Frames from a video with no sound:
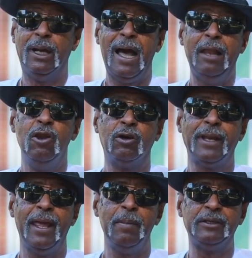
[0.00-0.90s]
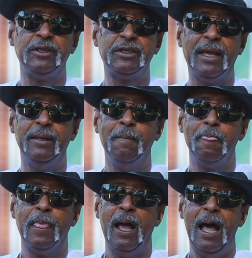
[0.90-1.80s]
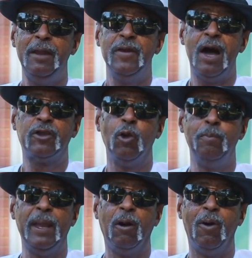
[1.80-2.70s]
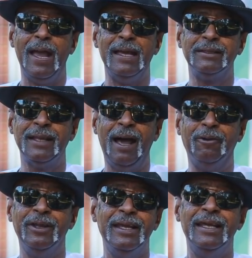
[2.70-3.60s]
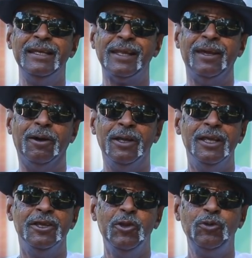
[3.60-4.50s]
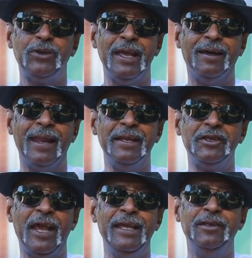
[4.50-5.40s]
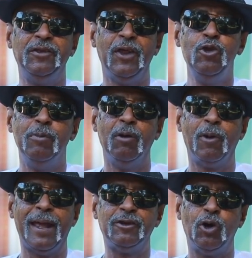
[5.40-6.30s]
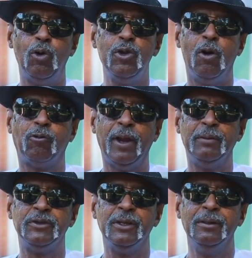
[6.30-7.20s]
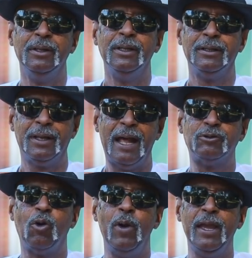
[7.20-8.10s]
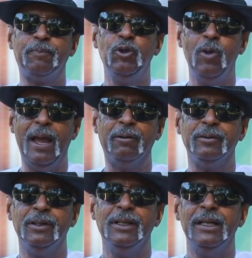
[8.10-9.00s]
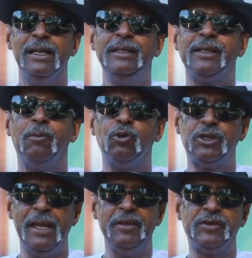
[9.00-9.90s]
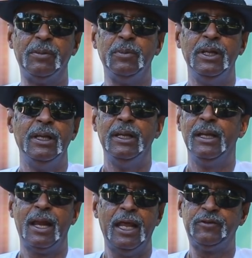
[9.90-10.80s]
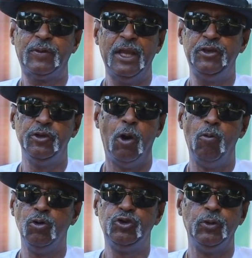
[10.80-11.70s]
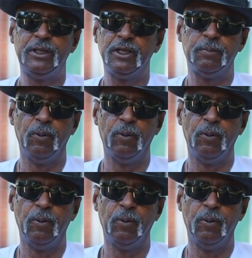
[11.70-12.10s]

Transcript: I looked at him, I said, say, I'd knock your big old ass out. He said, oh, you still ain't changed. He said, you remember what I told you on Ramsey? That I was gonna help you out. He said, I'm gonna tell you something, classification don't want you at this